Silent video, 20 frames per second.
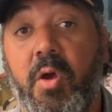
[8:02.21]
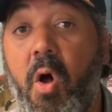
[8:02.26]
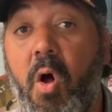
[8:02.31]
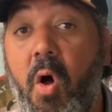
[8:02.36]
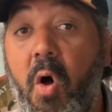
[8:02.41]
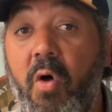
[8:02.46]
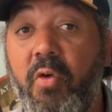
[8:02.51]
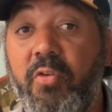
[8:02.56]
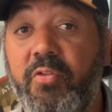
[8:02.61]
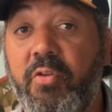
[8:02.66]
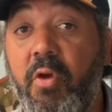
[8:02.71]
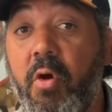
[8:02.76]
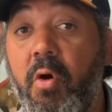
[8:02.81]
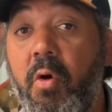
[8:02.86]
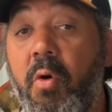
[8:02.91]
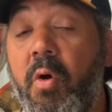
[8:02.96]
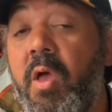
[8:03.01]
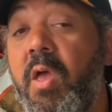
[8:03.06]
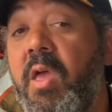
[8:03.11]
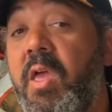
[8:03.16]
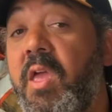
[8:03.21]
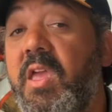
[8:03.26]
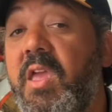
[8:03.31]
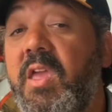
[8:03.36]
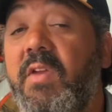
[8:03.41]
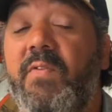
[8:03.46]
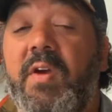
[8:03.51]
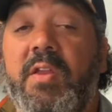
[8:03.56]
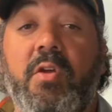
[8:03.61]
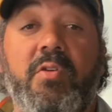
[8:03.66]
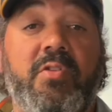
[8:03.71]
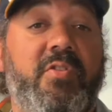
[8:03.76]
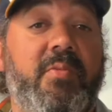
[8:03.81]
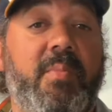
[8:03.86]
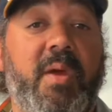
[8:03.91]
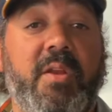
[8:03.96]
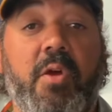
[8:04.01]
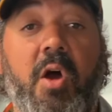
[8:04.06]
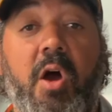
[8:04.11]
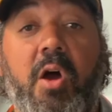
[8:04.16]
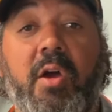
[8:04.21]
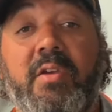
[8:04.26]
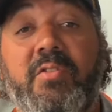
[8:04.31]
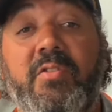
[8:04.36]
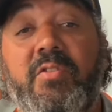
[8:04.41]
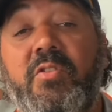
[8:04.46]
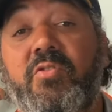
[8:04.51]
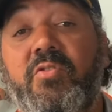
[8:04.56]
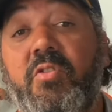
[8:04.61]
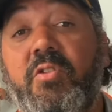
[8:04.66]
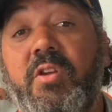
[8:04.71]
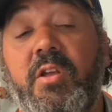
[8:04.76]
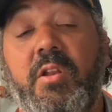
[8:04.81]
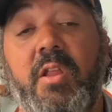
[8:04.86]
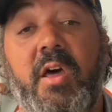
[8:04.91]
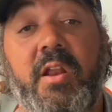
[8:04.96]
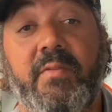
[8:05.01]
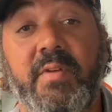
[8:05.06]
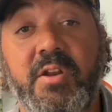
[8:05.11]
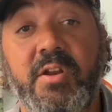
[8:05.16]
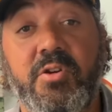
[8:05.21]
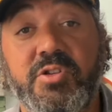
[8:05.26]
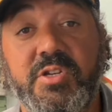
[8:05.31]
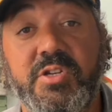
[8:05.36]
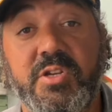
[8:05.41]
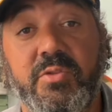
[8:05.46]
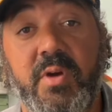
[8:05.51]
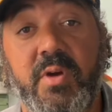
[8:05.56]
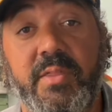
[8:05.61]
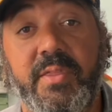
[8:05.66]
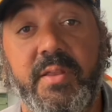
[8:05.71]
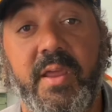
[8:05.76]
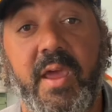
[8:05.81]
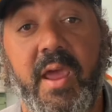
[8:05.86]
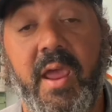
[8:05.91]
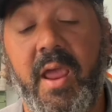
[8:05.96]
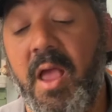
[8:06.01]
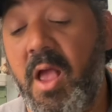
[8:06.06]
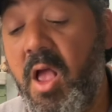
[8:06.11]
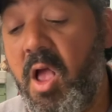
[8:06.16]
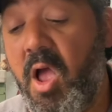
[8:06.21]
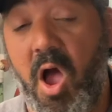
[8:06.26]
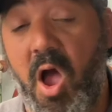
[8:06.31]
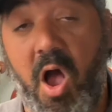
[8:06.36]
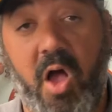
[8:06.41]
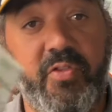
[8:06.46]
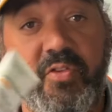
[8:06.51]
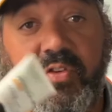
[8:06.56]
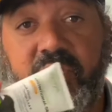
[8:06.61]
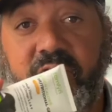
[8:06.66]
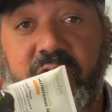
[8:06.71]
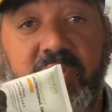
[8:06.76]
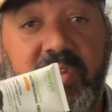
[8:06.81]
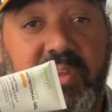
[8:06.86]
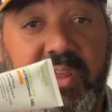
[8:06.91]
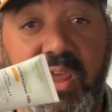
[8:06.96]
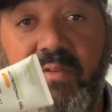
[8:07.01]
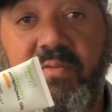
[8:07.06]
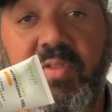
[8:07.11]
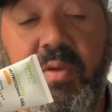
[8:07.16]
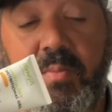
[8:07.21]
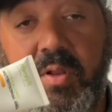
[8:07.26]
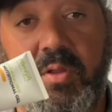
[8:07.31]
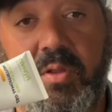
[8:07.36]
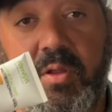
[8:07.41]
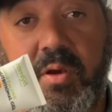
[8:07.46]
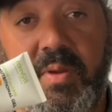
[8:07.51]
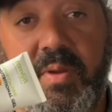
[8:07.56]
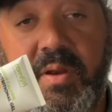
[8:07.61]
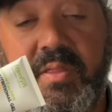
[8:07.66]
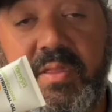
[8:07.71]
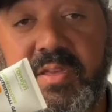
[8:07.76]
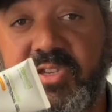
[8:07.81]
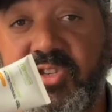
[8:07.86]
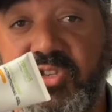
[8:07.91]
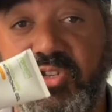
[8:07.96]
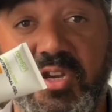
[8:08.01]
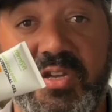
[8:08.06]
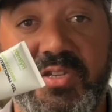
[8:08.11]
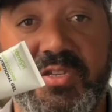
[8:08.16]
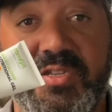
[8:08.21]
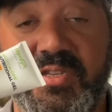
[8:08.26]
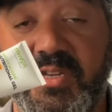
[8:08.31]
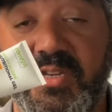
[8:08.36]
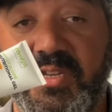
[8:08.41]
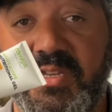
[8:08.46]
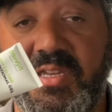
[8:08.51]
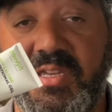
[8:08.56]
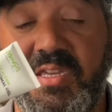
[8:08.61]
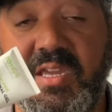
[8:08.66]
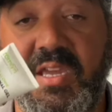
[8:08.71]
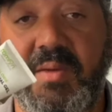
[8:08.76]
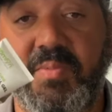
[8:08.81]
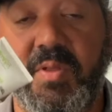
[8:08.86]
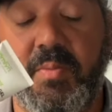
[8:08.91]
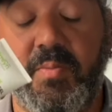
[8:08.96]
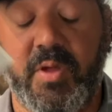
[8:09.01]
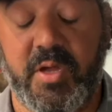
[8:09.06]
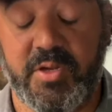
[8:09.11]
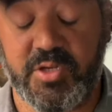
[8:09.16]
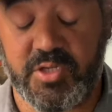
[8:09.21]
Also, if I notice that my dog is exerting a lot of energy throughout the day, I'll just give them a little bit of this just to keep the blood